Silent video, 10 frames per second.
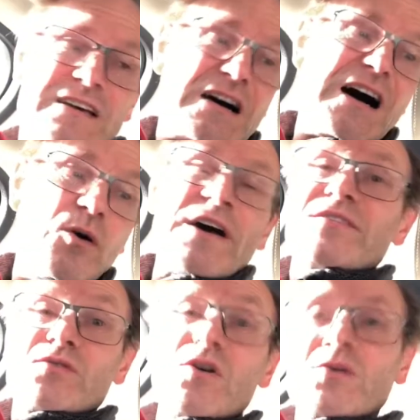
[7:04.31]
I went
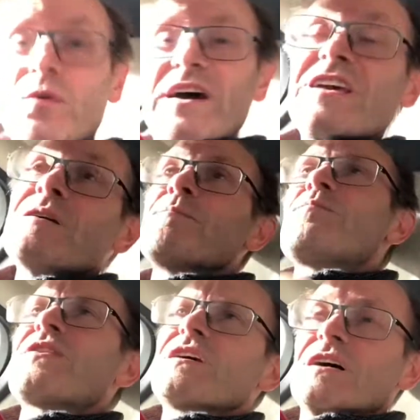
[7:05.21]
the wrong way
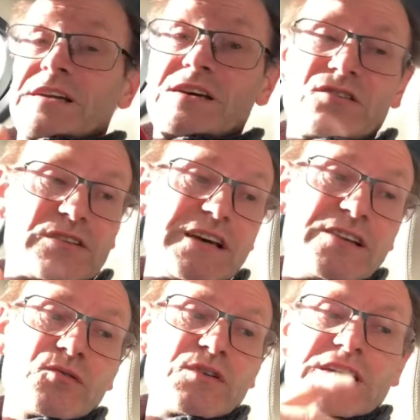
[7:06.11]
and it did
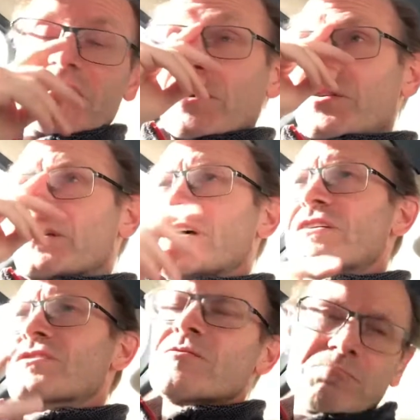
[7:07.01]
a
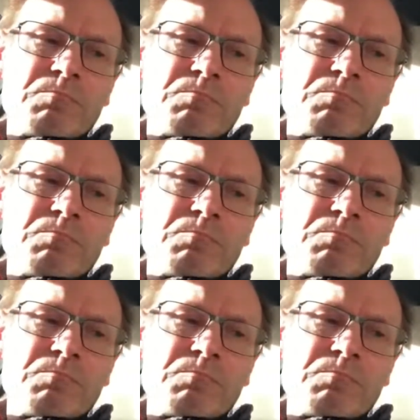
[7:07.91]
recalculation.